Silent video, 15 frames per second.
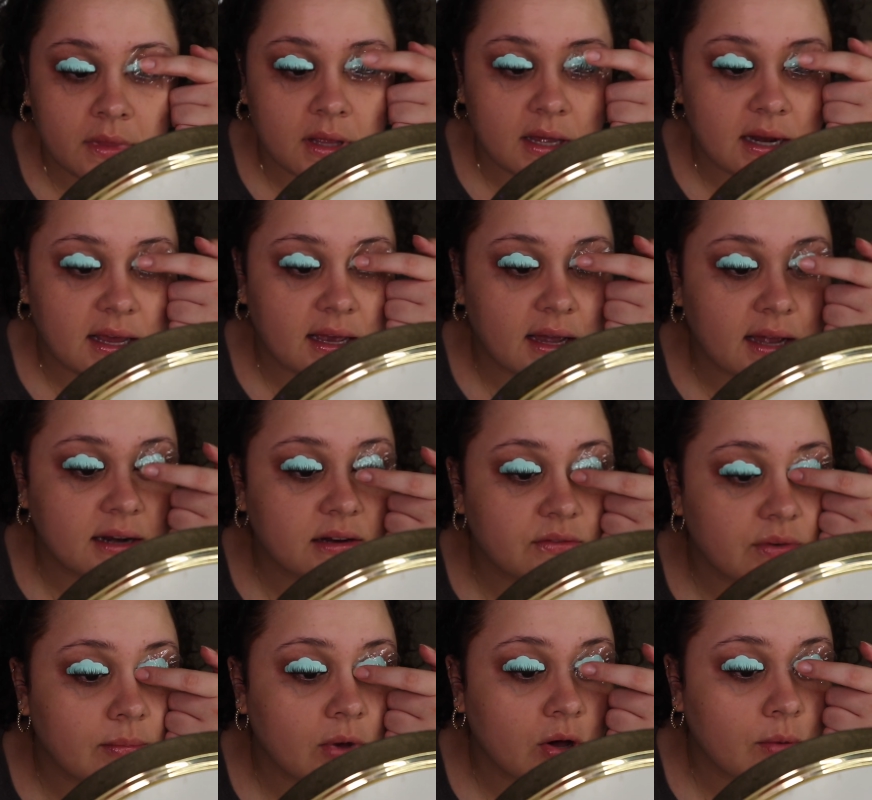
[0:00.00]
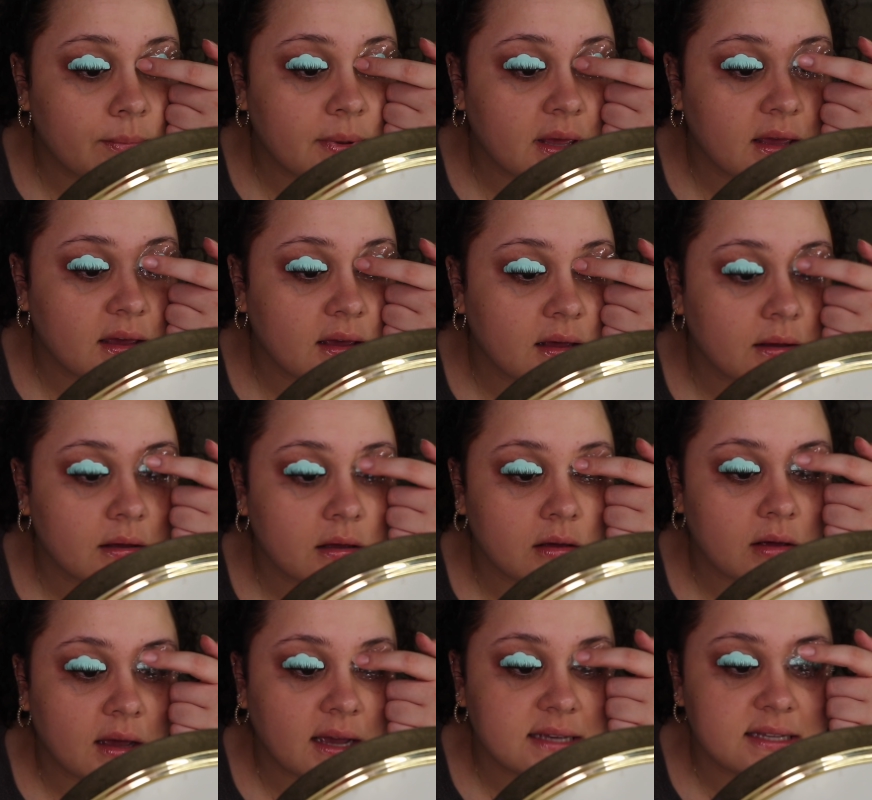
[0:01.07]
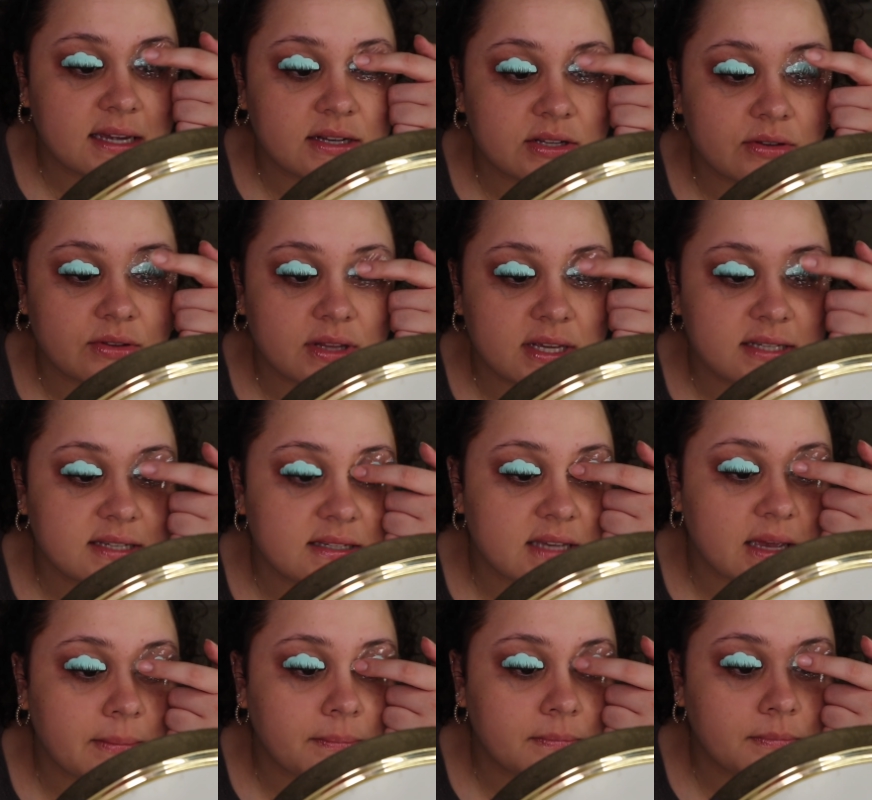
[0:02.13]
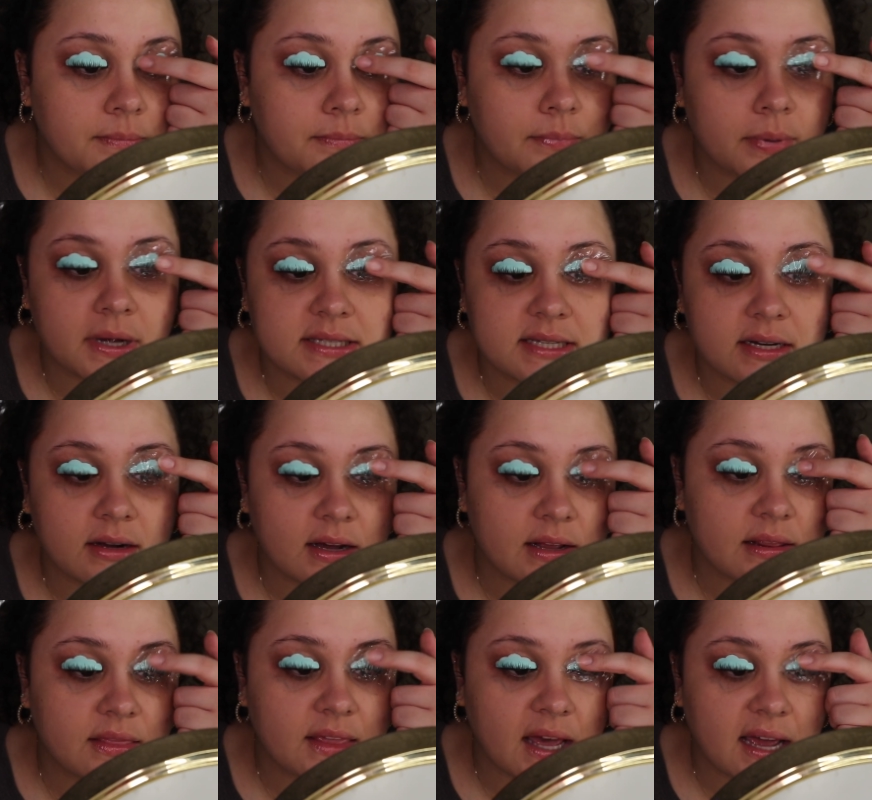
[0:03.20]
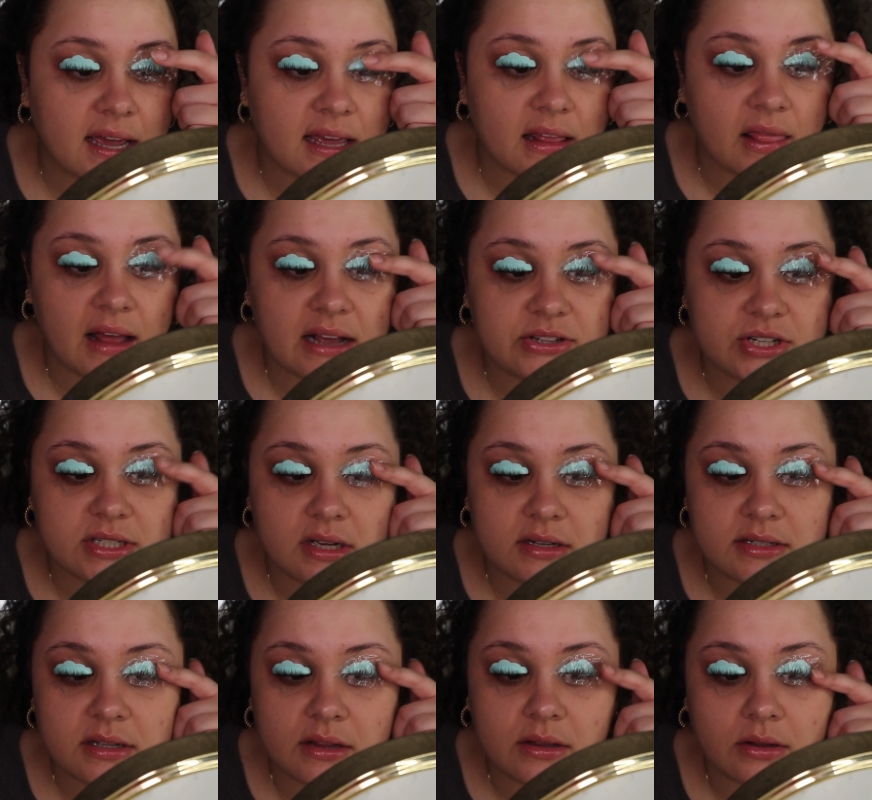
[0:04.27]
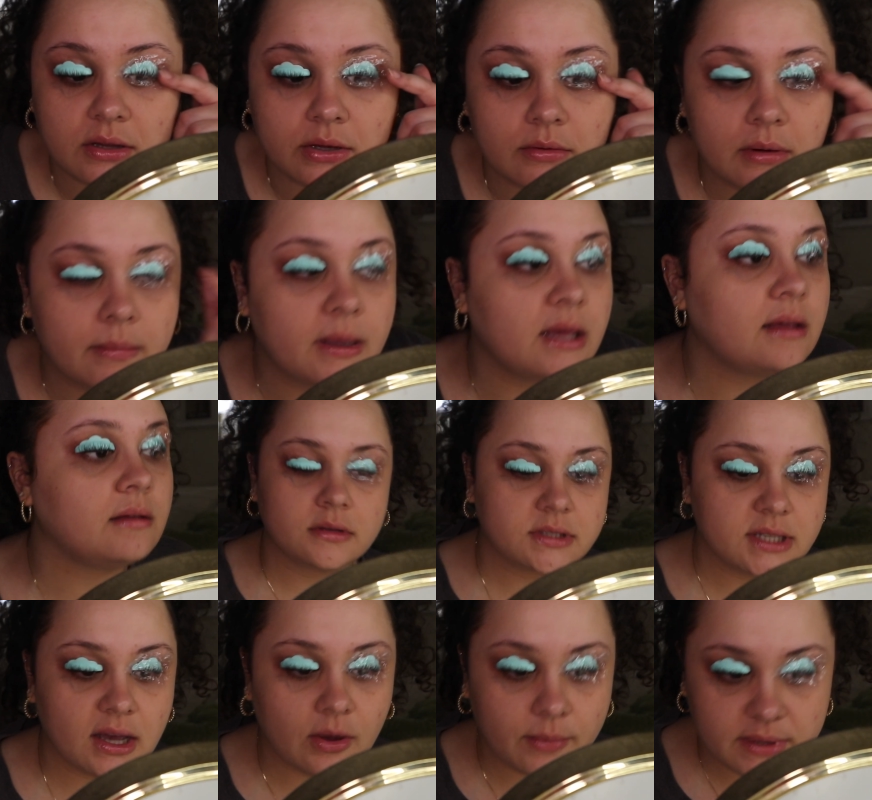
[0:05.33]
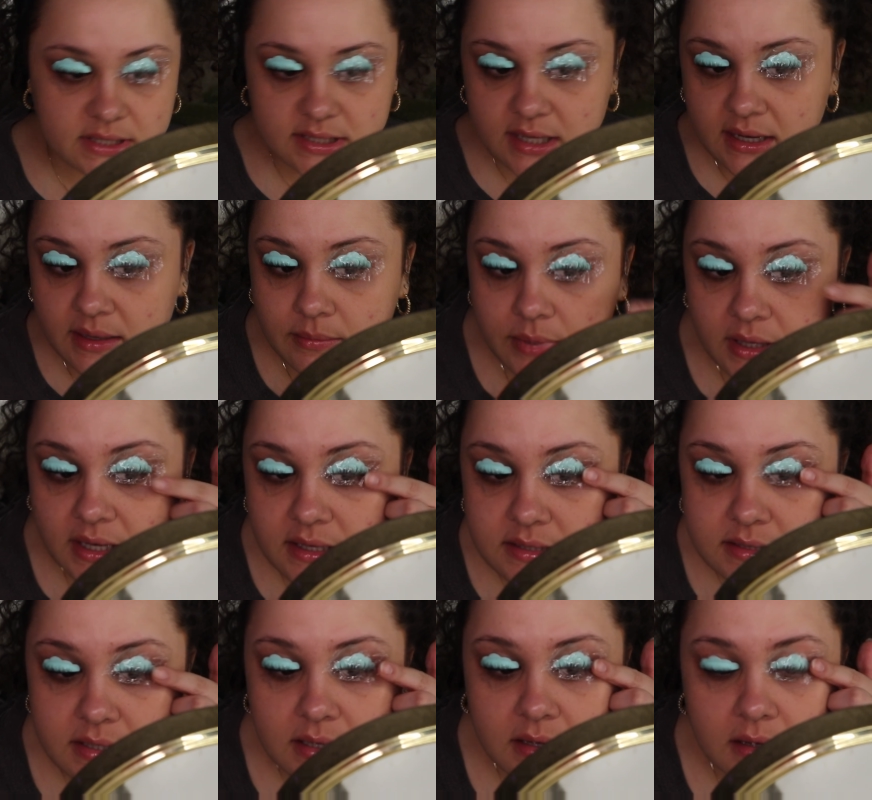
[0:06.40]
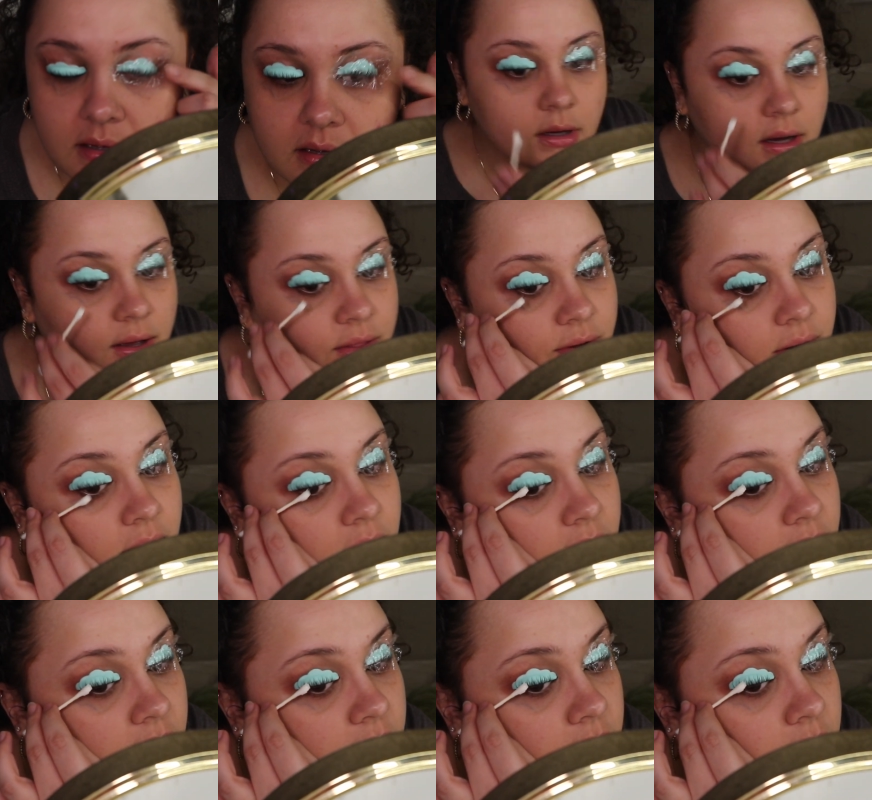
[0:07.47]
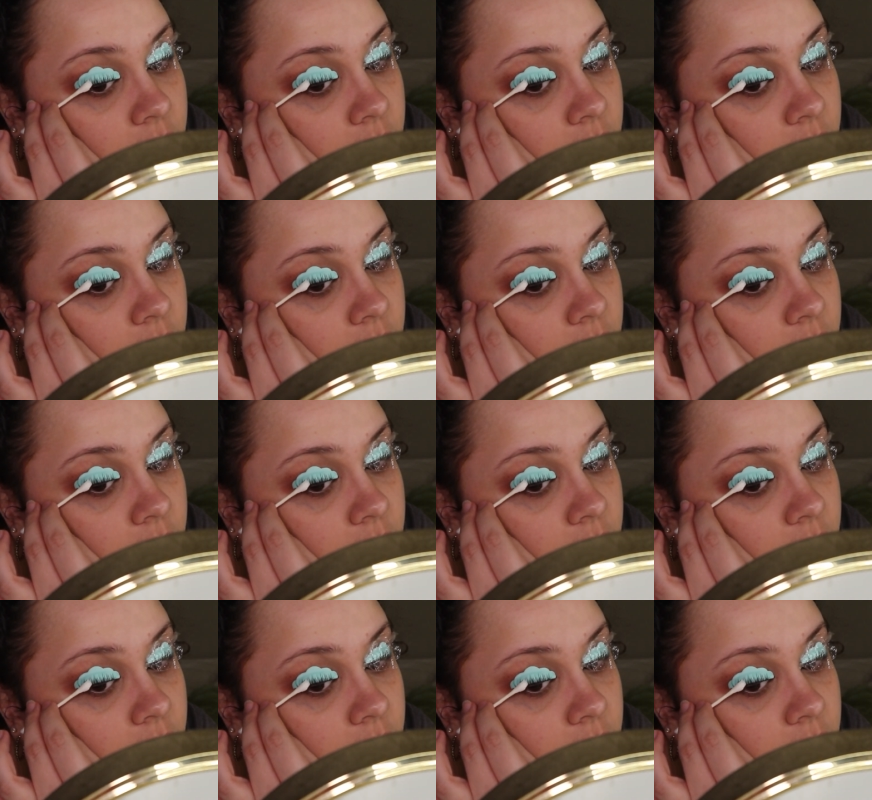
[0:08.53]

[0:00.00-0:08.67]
And I kind of am hoping as I do this, as I press it on, that it latches onto the glue a bit to help it stay in place. Other eye.